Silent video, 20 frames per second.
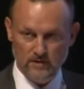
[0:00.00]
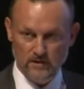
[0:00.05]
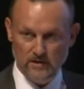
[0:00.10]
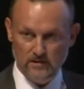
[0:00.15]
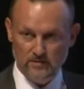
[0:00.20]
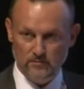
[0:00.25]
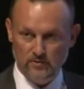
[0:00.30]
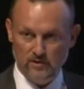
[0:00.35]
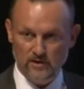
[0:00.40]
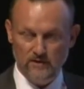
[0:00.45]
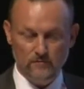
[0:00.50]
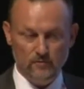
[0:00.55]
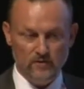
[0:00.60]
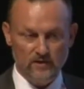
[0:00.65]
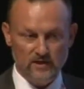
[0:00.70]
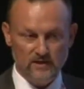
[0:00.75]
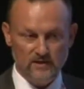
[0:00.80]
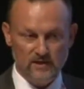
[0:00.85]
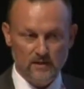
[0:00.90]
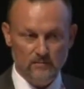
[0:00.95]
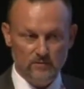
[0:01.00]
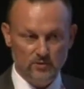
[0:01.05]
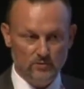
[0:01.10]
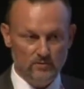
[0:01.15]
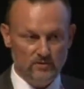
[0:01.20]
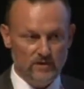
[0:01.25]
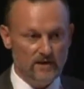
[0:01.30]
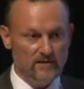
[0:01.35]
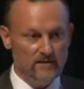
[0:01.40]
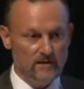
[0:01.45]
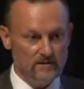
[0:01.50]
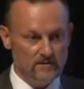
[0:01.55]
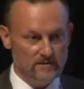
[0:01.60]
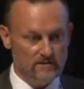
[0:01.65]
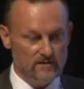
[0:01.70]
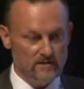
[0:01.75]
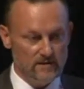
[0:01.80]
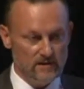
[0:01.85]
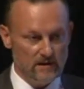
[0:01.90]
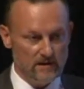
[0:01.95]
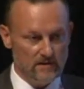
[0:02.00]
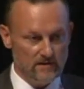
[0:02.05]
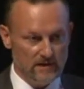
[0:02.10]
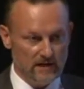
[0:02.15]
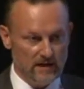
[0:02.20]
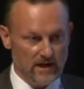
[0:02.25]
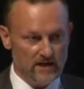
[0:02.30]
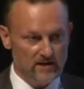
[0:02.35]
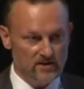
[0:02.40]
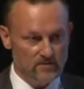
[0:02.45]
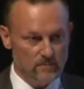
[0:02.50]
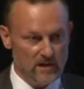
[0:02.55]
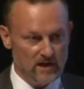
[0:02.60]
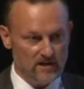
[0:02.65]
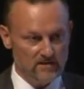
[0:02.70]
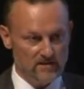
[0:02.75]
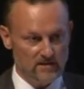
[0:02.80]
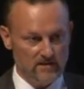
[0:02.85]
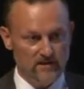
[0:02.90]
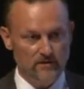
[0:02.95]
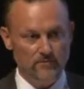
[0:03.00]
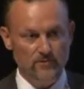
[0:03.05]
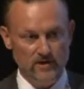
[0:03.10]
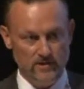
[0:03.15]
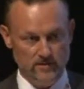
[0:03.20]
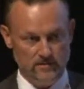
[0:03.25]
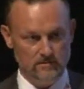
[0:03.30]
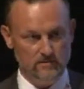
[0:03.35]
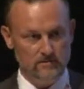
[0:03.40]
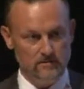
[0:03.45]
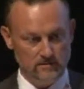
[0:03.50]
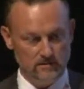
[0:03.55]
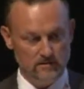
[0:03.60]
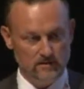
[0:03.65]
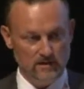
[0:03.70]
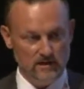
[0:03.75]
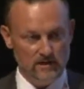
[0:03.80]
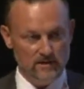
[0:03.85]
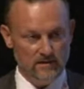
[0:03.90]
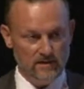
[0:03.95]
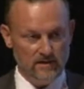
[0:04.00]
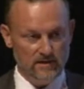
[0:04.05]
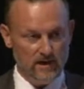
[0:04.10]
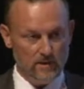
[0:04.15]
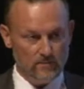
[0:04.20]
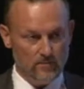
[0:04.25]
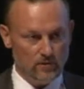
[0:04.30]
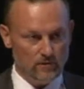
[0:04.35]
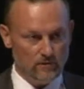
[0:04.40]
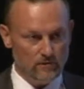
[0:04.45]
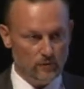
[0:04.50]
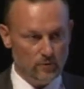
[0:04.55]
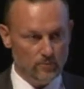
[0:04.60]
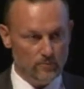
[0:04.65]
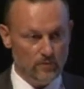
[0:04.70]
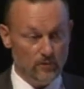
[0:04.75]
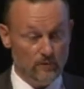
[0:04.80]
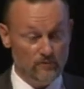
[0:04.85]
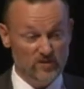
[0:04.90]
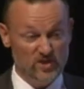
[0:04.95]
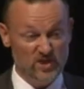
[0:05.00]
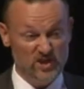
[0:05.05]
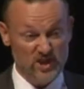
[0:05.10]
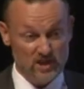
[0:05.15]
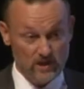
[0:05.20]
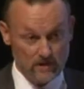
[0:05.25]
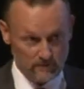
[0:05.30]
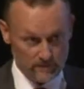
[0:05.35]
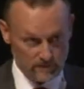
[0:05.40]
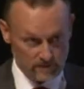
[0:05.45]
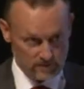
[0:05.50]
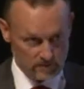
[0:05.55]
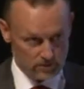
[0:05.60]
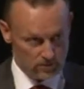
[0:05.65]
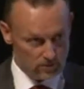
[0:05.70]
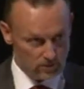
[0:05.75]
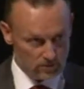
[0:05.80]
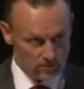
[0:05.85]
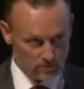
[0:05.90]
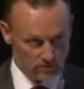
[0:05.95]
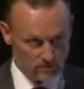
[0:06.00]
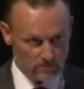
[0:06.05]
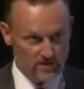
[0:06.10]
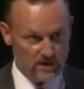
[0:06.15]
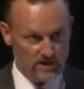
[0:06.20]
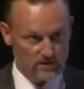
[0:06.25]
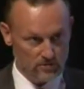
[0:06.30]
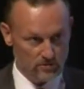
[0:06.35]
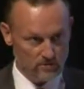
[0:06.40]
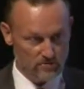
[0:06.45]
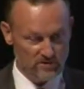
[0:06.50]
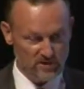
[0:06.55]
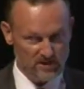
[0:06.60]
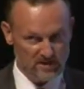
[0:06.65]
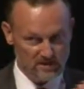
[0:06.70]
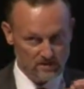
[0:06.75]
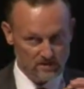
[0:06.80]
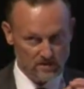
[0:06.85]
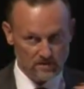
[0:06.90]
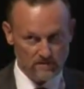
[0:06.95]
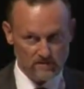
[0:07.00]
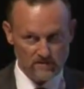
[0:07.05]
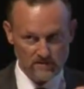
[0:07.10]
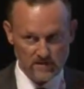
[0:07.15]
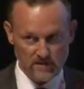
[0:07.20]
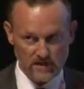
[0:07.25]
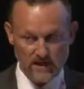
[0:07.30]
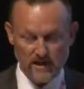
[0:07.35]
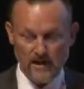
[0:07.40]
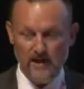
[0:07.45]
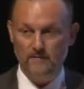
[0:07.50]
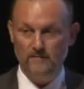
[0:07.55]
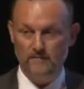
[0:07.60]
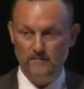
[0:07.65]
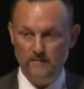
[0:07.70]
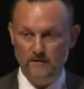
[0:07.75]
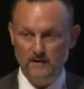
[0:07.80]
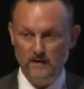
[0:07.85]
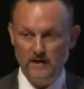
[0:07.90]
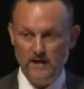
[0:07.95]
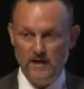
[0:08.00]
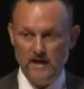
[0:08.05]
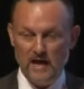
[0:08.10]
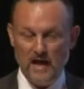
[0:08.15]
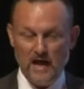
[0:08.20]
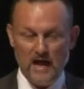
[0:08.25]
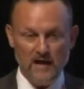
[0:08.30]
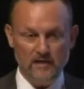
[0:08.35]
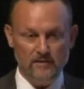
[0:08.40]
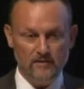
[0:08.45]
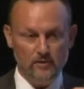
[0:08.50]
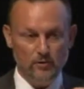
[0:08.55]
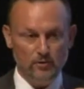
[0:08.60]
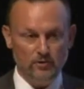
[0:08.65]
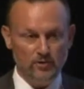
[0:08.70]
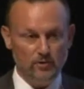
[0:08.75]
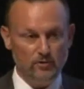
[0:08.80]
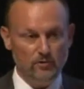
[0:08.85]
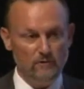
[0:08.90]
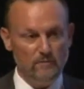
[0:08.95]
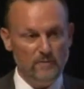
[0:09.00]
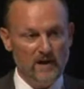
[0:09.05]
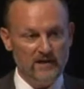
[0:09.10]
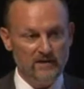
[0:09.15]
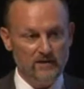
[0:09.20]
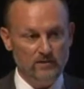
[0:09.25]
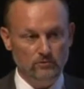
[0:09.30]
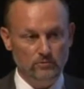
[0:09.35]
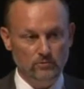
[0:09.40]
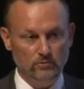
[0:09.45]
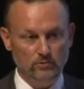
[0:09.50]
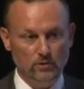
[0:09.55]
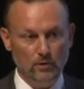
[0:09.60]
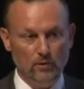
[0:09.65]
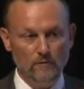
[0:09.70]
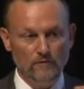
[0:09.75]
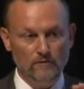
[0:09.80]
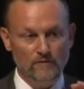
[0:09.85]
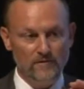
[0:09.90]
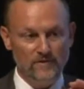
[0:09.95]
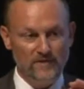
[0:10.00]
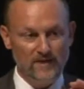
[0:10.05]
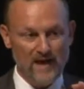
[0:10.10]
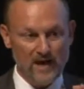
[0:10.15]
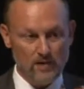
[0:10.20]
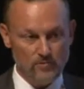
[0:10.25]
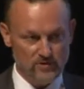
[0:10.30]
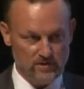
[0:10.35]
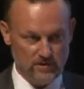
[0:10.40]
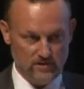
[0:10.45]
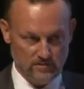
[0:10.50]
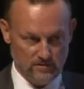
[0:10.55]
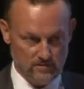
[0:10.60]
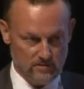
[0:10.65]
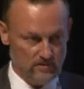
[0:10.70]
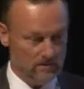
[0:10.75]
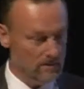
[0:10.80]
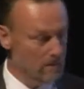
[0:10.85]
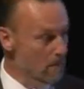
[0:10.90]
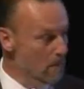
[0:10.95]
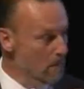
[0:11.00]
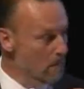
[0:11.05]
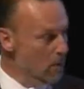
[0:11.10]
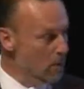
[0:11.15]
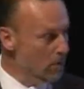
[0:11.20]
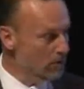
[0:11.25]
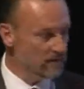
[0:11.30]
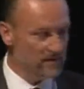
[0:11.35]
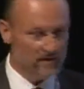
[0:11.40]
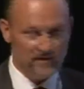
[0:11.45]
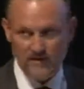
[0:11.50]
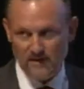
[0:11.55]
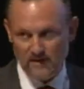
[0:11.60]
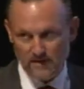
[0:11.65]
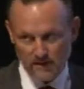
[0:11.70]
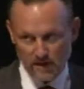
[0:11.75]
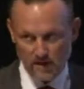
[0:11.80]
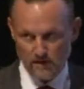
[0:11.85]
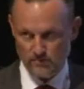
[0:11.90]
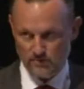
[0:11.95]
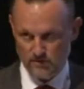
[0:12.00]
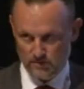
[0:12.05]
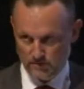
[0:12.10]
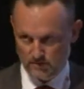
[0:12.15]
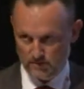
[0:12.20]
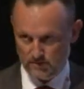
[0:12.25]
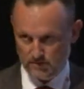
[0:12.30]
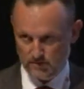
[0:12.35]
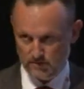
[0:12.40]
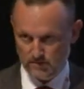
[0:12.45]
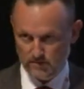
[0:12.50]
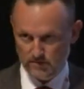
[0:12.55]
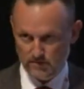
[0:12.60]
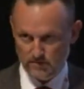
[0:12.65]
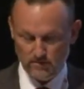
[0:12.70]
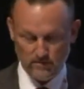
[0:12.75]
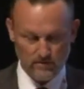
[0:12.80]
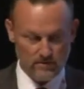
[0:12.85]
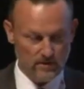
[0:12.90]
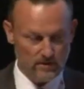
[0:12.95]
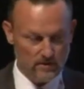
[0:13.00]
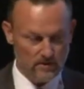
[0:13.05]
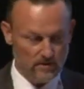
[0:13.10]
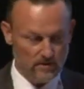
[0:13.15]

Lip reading: To give you an example, today there is the large banks in Greece. The number of servers, not desktops, the servers they have are the order of magnitude of 1,000, more than 1,000. Okay?